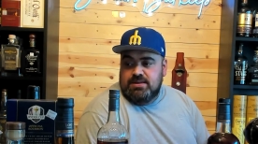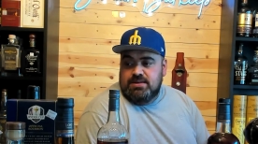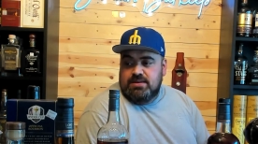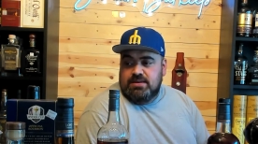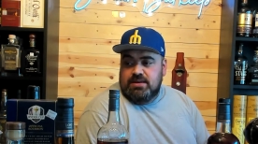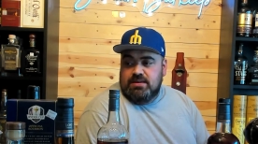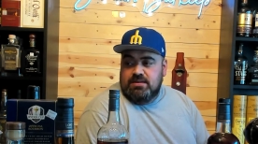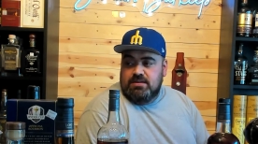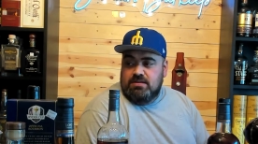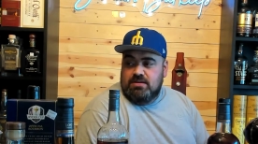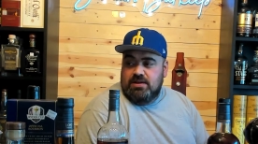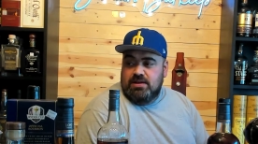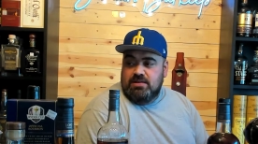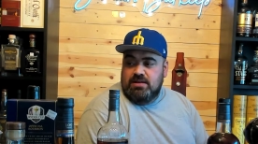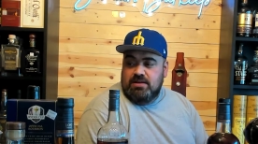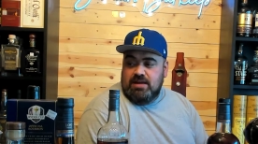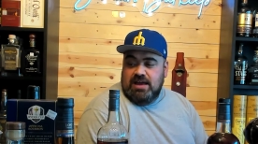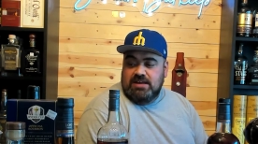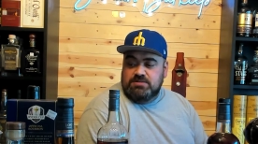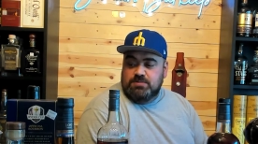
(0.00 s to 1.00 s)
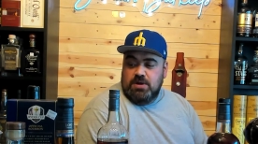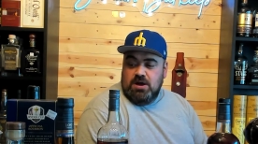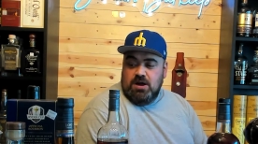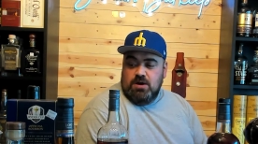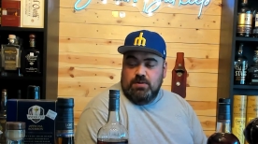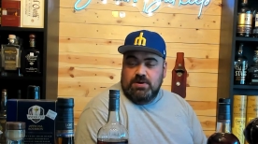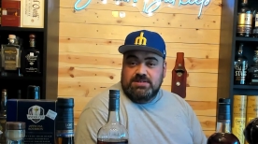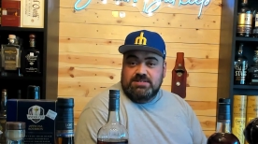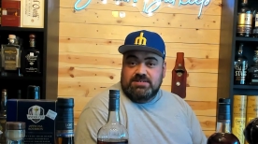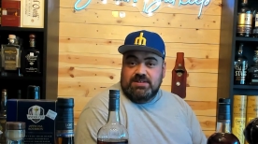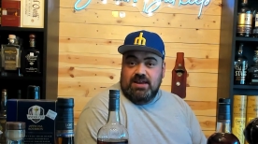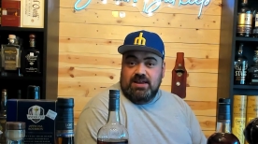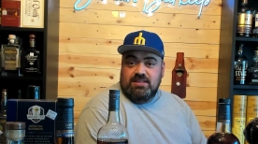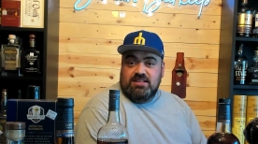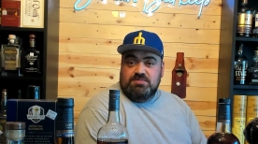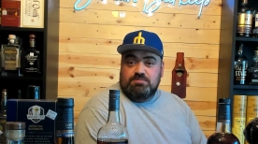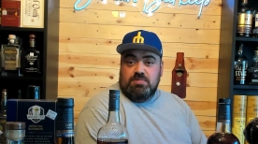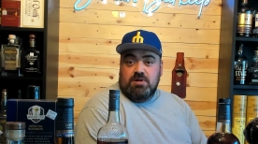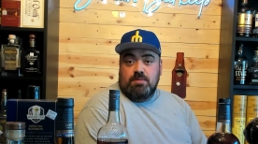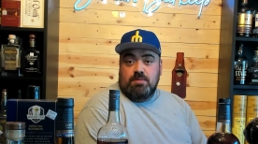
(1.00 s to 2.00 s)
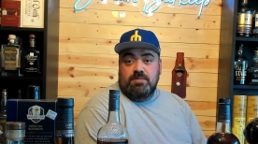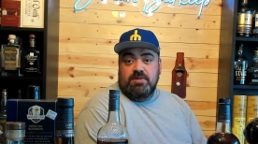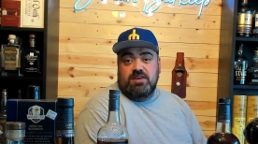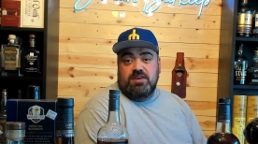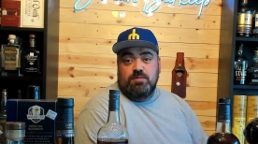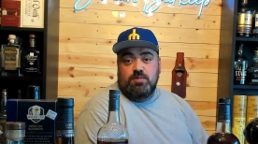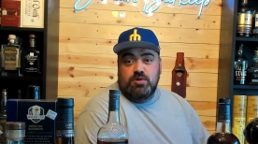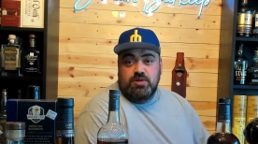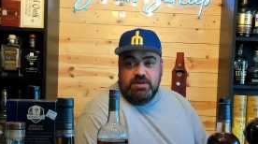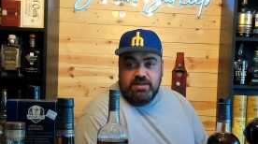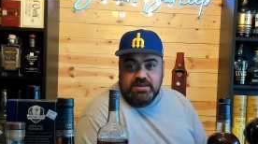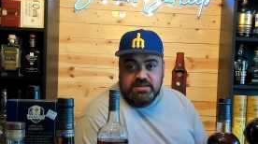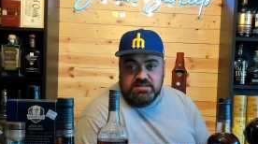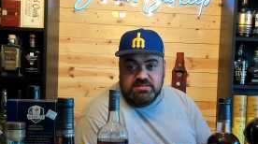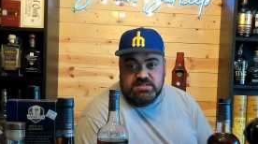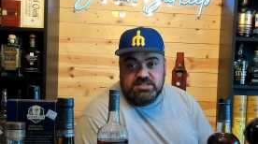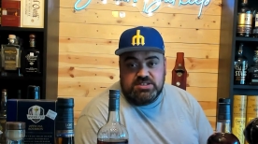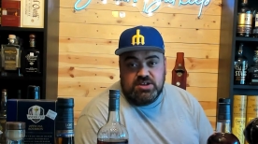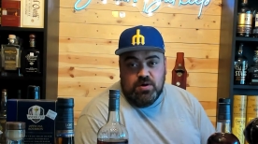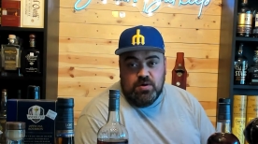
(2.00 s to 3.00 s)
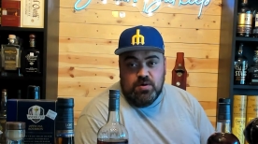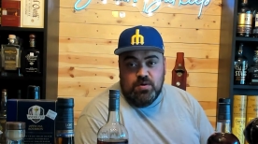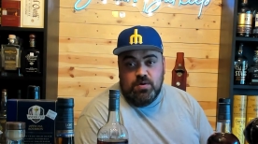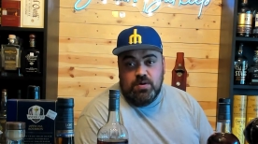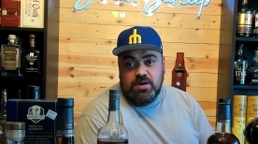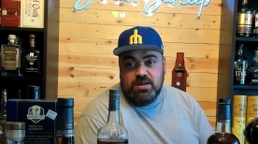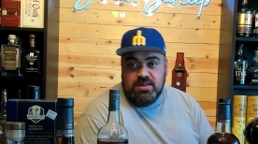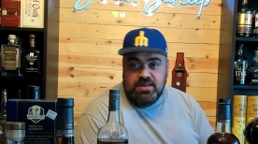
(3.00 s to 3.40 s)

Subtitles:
You know, as we always say, the bourbon community is so